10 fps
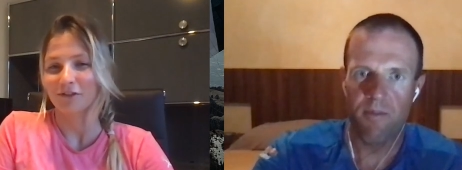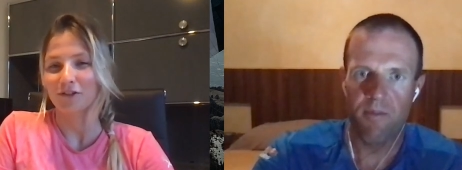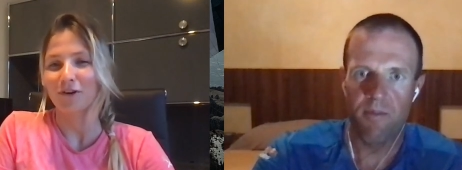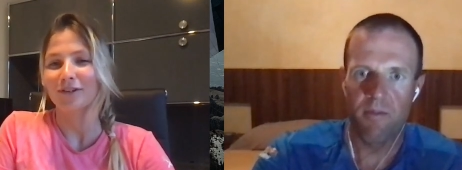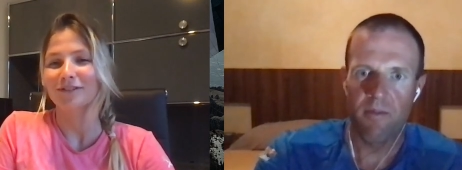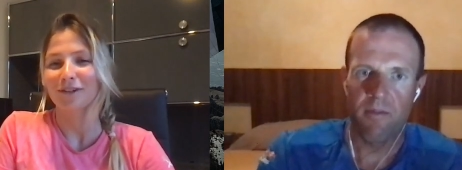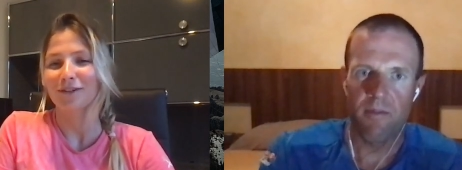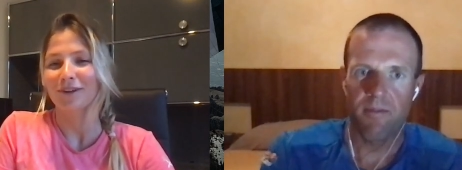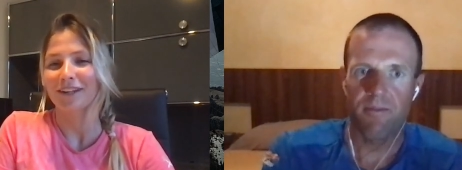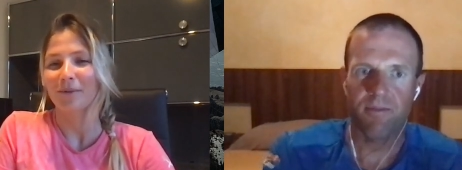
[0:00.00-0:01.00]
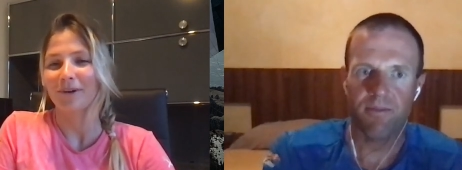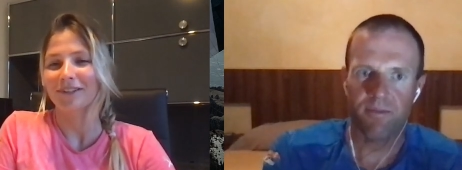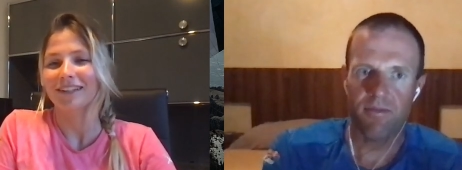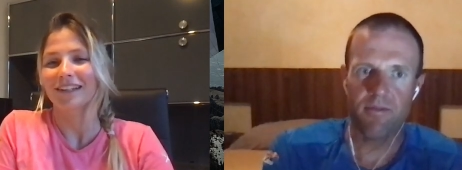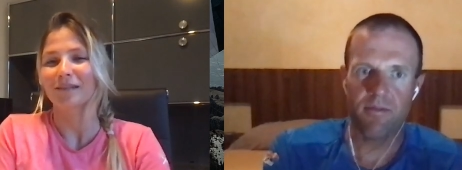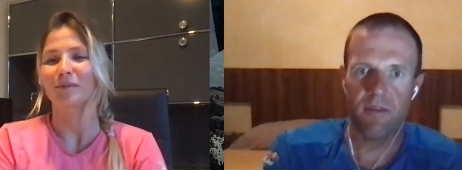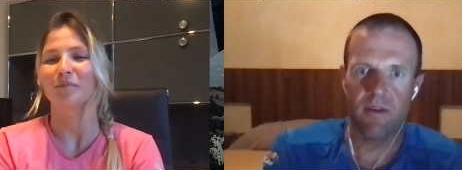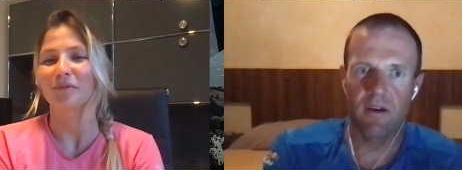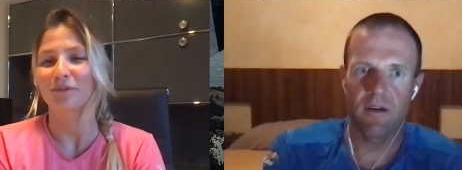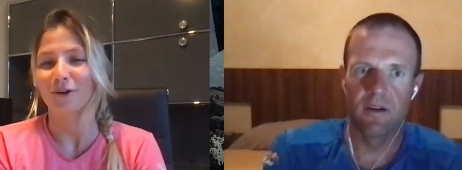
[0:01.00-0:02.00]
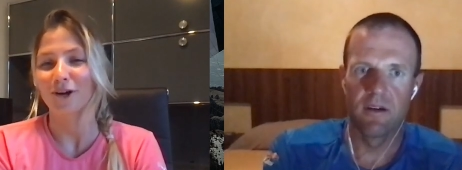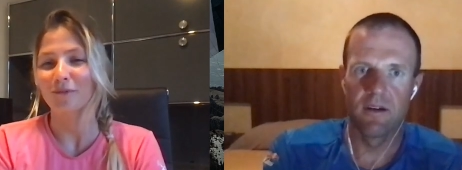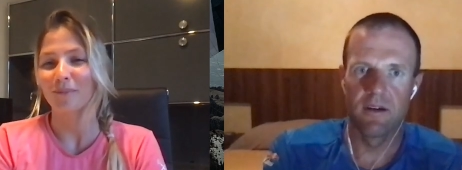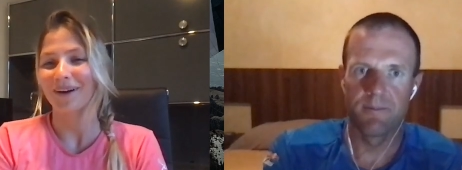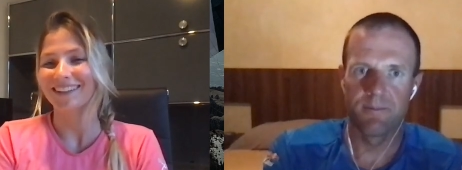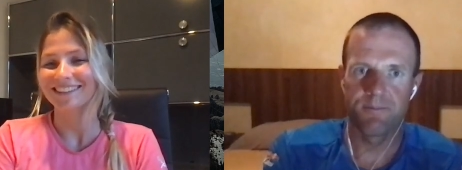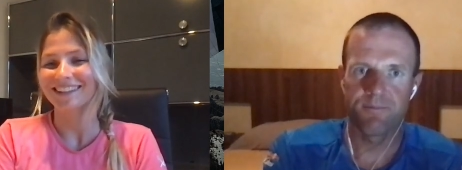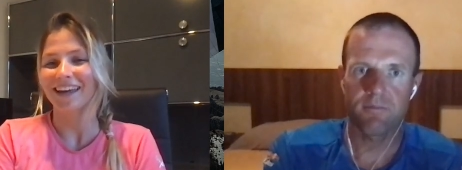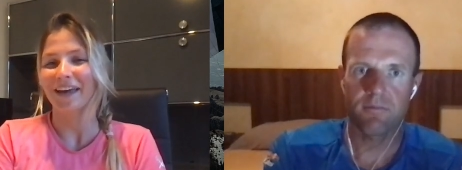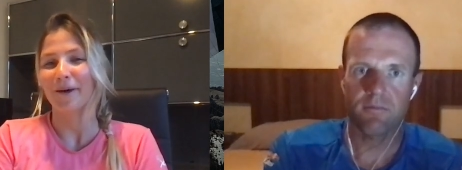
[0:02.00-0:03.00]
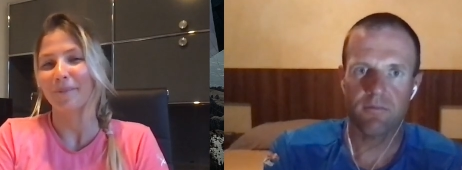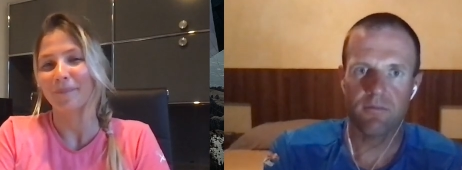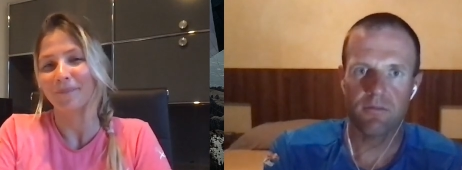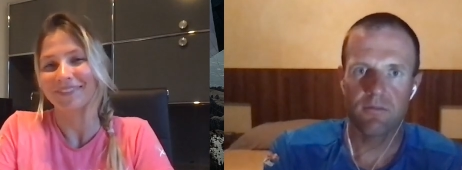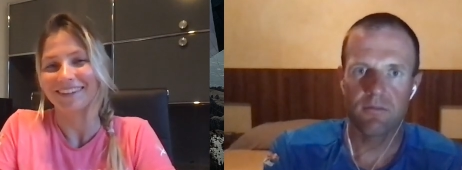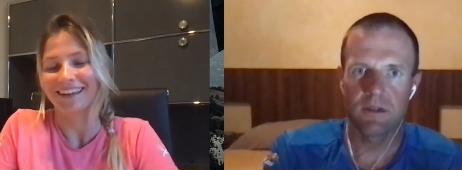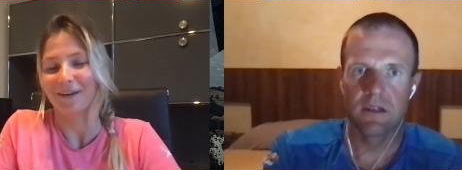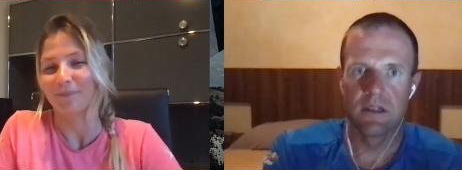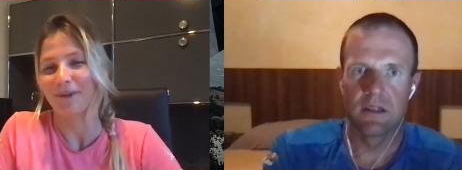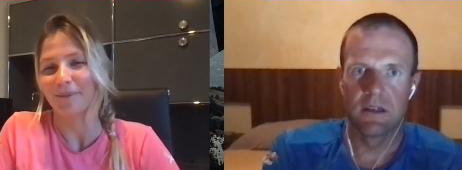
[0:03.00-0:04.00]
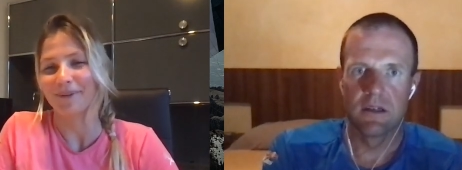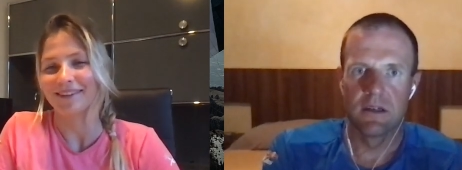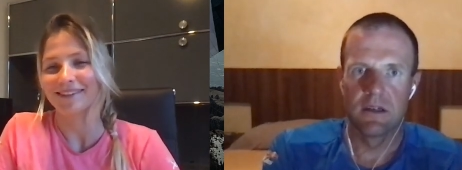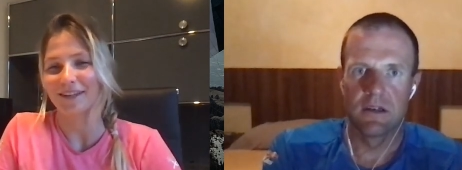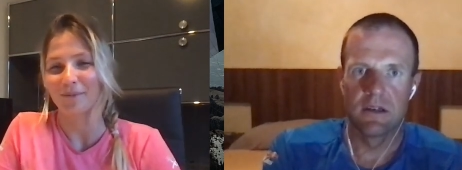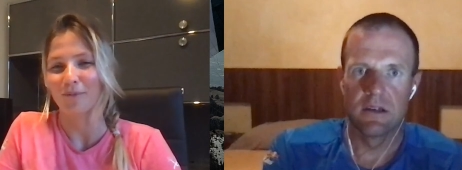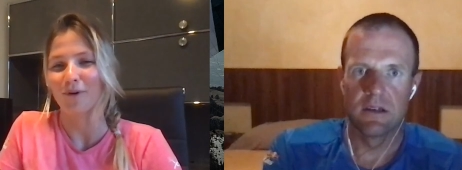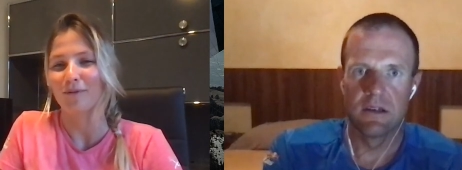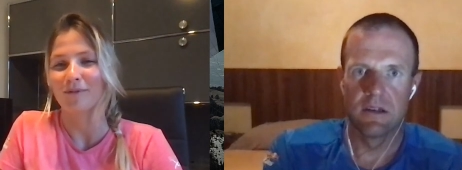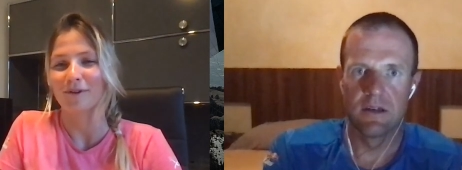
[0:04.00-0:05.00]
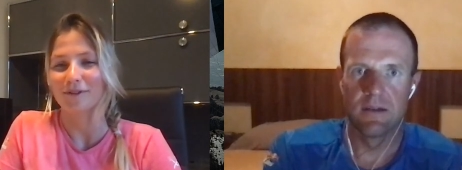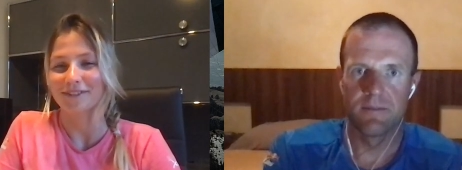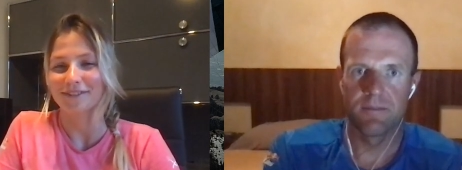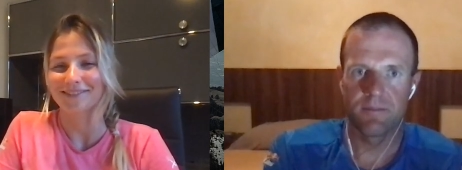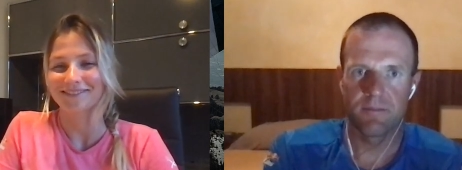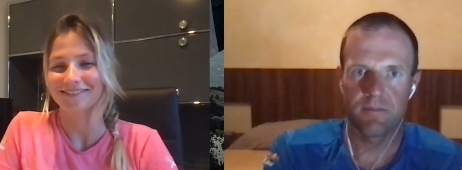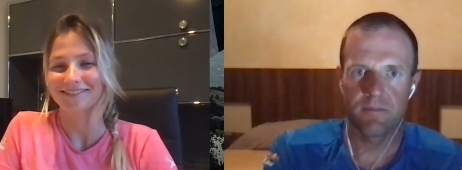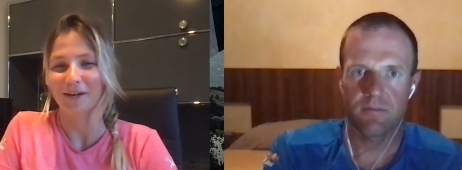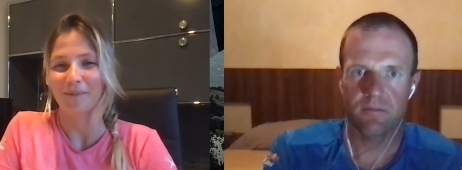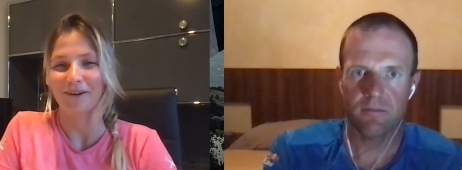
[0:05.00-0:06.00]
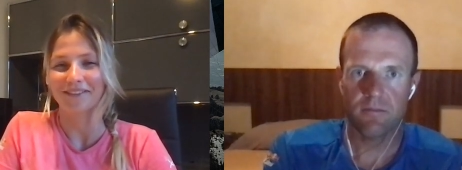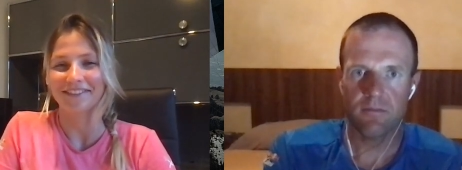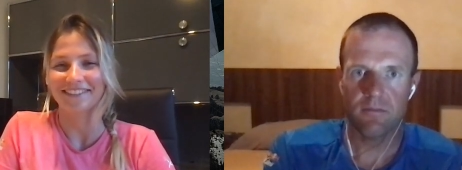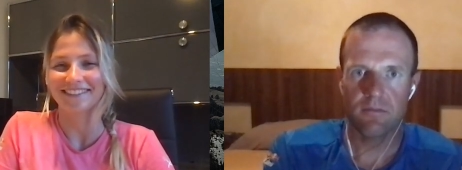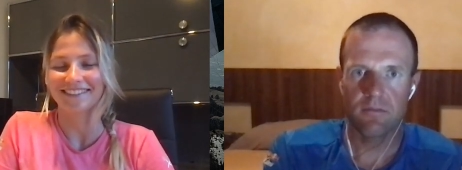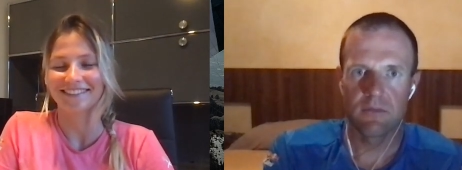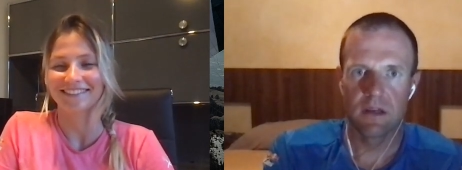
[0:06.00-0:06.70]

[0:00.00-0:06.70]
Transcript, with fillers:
Speaker 1: We talked already about it a little bit before, but um, yeah, maybe some more words about this.